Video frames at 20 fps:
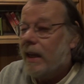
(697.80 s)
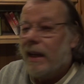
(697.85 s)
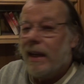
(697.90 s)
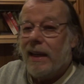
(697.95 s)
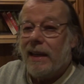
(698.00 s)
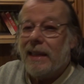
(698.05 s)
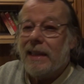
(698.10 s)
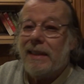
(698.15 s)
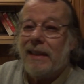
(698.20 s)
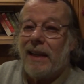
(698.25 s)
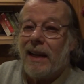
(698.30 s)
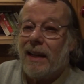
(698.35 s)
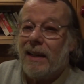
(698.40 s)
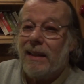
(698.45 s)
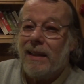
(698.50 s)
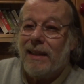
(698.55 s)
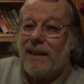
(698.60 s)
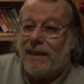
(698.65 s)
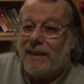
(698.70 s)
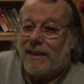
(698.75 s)
and
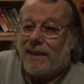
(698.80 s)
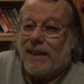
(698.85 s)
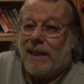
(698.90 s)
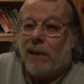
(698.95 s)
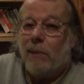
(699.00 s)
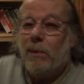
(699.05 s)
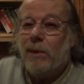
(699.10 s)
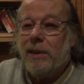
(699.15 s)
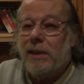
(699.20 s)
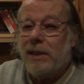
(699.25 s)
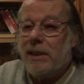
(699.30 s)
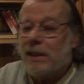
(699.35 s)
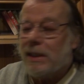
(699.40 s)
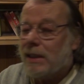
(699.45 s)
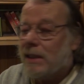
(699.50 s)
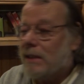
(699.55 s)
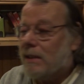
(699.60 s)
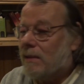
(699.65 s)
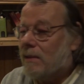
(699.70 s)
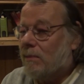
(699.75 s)
I would
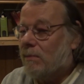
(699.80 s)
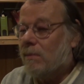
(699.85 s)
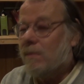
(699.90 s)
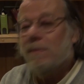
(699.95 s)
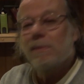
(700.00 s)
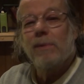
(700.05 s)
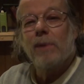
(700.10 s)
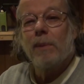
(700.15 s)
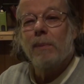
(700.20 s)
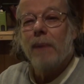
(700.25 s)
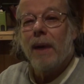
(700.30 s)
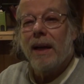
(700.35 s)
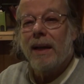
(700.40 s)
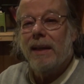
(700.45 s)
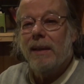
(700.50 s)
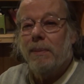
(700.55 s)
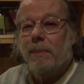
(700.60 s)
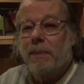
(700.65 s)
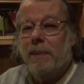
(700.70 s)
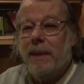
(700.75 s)
just
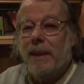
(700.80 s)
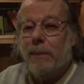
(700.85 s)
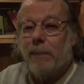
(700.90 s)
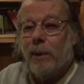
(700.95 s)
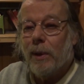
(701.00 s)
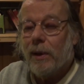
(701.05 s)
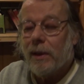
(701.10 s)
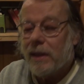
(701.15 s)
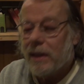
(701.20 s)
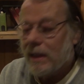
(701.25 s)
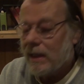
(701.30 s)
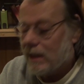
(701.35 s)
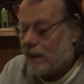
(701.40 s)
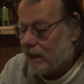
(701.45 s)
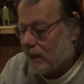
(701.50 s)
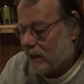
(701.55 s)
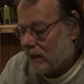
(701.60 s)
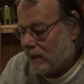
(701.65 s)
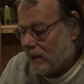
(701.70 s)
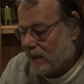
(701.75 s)
remind people that
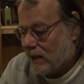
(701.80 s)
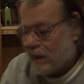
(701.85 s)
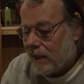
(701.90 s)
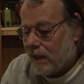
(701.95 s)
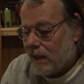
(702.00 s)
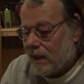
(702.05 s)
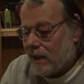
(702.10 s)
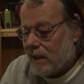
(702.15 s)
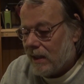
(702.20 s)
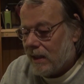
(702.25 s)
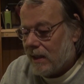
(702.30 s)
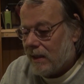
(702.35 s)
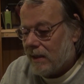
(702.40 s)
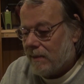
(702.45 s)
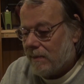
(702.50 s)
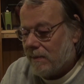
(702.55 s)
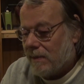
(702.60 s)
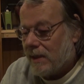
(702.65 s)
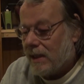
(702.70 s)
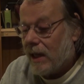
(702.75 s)

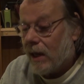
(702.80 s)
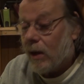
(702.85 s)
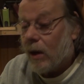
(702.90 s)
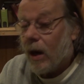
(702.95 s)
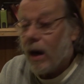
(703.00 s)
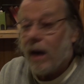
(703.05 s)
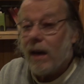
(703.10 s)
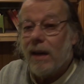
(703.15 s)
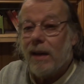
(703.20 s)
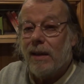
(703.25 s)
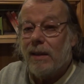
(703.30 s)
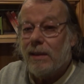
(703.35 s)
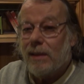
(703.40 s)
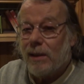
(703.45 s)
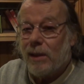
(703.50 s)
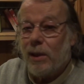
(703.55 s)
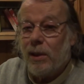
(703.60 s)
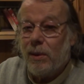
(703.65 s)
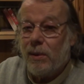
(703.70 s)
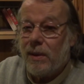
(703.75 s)
there are
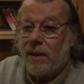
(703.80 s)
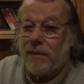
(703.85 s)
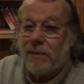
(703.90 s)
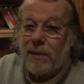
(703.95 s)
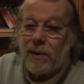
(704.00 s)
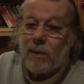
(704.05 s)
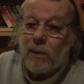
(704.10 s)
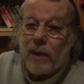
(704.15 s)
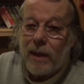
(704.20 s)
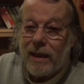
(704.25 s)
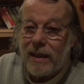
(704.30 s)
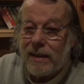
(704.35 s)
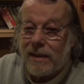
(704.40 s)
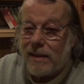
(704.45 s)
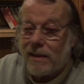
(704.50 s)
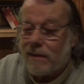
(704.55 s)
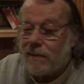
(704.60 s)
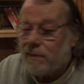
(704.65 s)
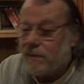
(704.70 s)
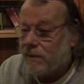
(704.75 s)
two different
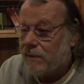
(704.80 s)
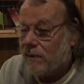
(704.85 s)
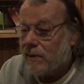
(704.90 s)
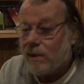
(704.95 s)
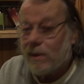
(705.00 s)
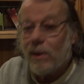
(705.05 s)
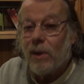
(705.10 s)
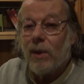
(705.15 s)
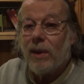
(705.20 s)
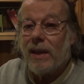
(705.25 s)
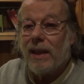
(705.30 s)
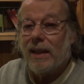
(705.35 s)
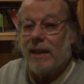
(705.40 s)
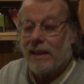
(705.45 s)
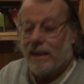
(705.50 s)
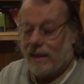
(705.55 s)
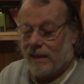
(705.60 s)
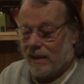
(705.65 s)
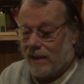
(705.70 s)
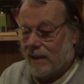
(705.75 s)
ways of looking
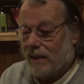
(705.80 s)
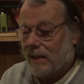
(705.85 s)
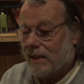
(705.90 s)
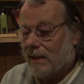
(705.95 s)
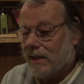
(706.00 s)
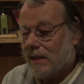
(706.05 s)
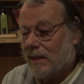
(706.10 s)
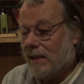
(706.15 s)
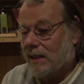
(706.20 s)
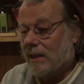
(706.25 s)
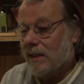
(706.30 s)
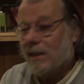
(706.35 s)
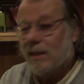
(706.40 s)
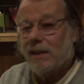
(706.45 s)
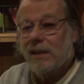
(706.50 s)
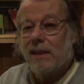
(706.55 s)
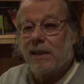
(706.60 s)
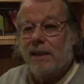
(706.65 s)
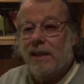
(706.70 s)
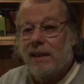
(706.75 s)
at this.
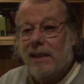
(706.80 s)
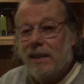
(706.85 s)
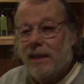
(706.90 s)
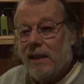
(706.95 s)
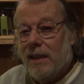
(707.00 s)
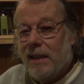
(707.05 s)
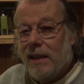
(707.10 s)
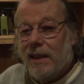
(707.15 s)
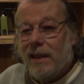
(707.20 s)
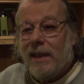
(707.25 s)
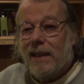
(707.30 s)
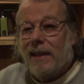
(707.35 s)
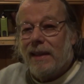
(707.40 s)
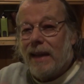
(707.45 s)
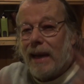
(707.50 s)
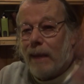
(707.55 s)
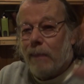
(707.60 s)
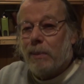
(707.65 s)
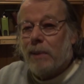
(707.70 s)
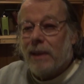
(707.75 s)
There's the
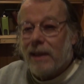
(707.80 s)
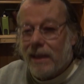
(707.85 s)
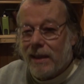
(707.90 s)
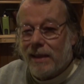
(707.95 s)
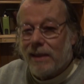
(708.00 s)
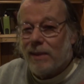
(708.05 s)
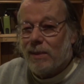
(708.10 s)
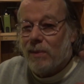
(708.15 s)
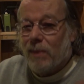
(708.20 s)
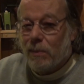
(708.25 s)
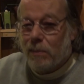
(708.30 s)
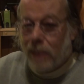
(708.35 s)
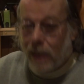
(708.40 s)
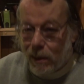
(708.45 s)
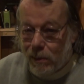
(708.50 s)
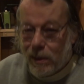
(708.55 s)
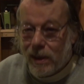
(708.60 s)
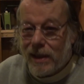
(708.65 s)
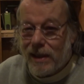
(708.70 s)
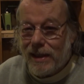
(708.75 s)
capitalist
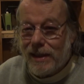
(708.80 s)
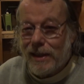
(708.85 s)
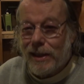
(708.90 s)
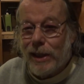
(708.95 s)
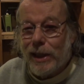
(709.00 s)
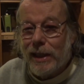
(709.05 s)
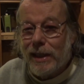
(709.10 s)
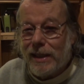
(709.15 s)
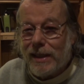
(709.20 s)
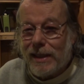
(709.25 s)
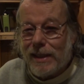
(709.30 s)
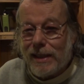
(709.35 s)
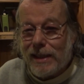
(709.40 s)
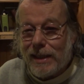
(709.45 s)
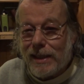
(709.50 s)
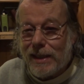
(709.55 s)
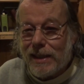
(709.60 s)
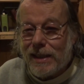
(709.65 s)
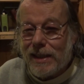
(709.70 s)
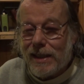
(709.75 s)
Republican
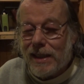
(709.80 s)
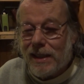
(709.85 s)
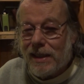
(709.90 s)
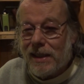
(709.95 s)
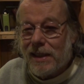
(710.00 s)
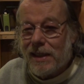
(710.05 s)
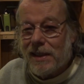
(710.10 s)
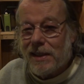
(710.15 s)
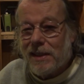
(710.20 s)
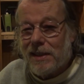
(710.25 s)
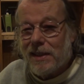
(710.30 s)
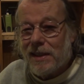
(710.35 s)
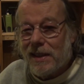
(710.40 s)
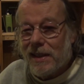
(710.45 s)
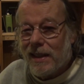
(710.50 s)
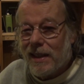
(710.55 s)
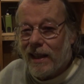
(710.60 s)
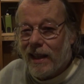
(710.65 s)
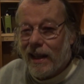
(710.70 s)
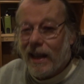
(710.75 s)
Jesus, and then there's
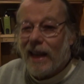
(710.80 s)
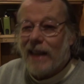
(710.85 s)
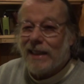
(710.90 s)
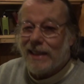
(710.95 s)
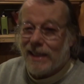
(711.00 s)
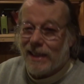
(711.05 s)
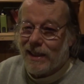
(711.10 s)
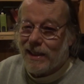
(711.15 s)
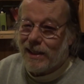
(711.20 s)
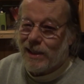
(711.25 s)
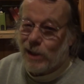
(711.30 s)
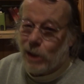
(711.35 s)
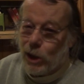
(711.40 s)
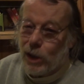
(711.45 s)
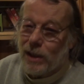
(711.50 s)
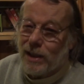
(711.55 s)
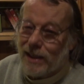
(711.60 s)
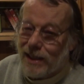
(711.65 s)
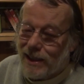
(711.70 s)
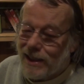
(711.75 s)
the classic
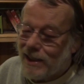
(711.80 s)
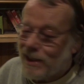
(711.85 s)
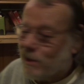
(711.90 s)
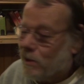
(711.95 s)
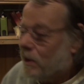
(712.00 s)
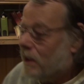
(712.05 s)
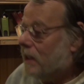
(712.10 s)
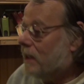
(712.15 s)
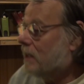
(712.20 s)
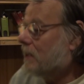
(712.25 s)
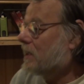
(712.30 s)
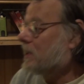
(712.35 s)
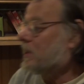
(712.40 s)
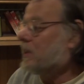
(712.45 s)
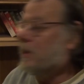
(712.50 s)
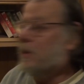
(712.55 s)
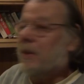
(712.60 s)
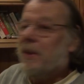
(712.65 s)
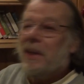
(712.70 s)
Jesus, right? So,